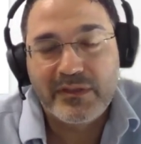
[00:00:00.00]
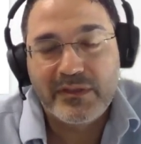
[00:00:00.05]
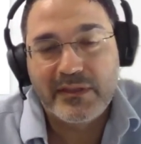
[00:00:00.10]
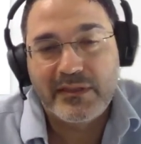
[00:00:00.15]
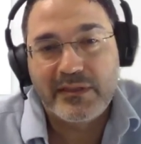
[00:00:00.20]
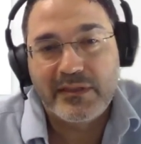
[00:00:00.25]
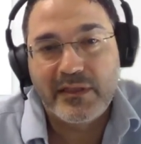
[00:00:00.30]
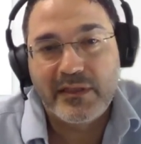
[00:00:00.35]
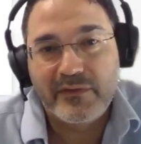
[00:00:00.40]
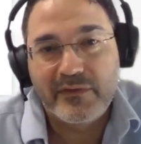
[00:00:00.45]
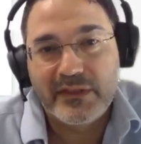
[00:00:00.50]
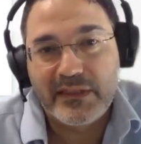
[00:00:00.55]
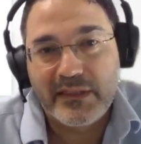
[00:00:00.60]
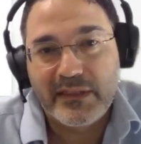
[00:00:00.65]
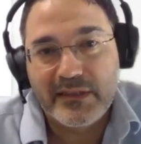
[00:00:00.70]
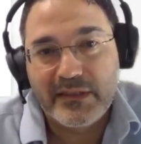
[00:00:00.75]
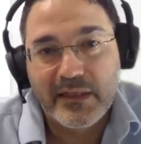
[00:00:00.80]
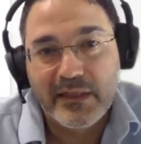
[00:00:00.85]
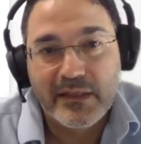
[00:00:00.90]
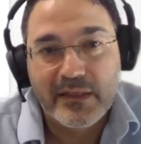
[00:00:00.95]
business
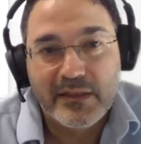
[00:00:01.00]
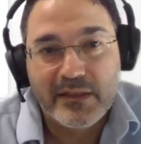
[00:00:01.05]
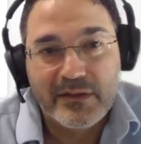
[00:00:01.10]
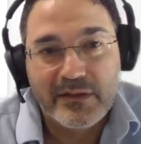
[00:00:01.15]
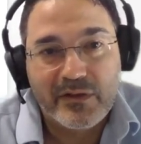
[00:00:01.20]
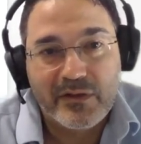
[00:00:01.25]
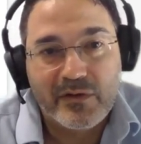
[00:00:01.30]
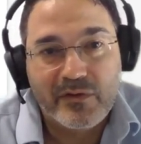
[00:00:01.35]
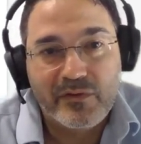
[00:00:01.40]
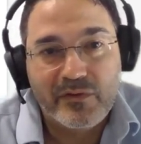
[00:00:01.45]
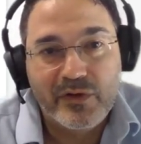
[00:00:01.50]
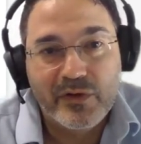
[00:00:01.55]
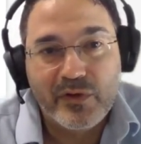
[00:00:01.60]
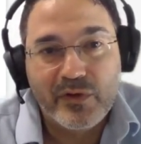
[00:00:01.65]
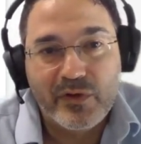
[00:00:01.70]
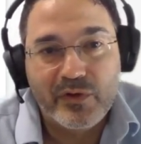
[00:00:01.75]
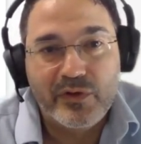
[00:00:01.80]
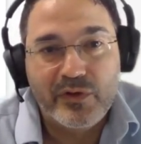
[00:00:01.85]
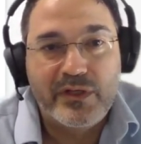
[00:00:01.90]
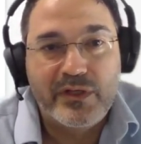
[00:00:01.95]
services, so
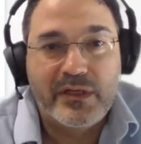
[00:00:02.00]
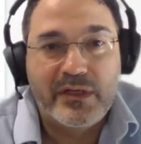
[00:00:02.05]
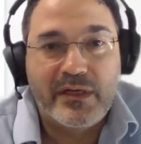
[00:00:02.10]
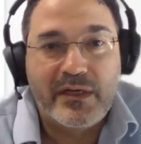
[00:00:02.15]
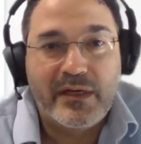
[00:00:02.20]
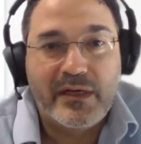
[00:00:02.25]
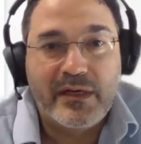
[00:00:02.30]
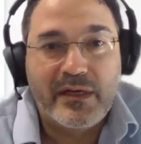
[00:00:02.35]
you could